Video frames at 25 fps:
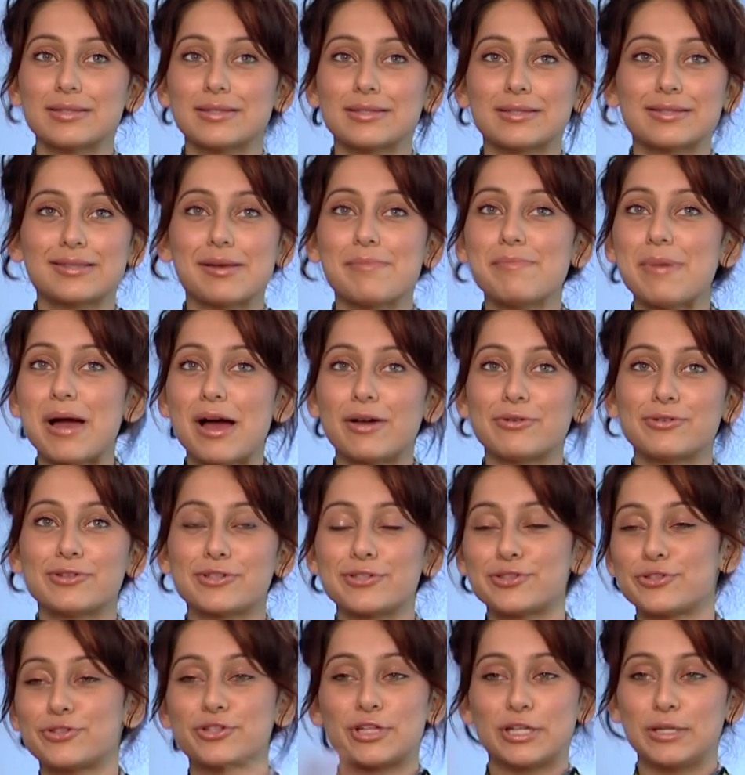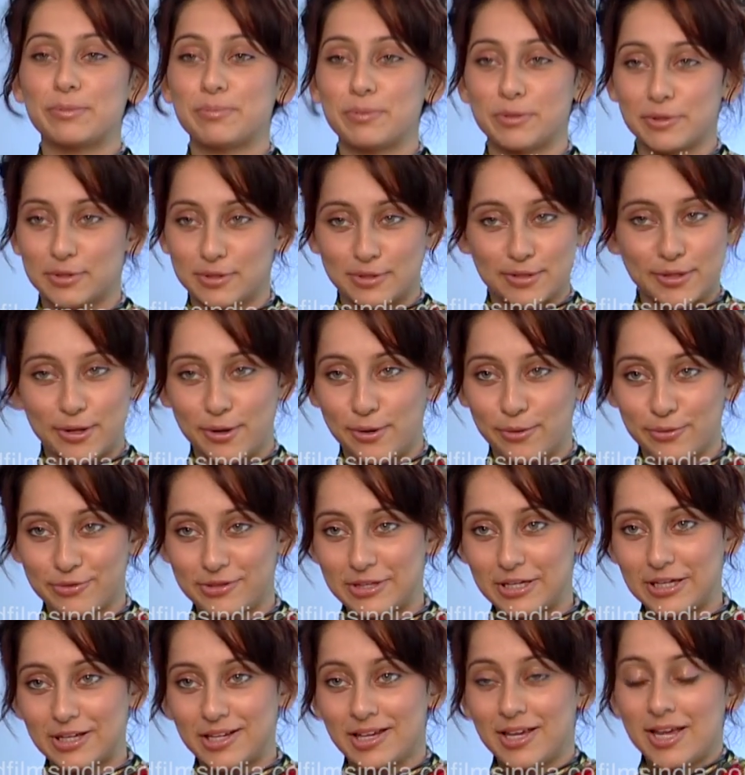somehow just cheapens the whole
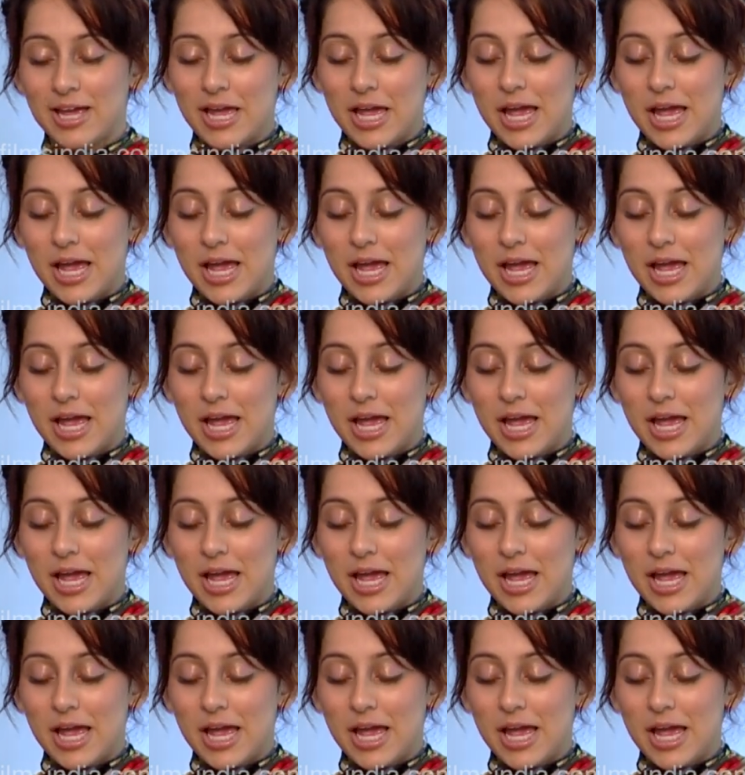thing.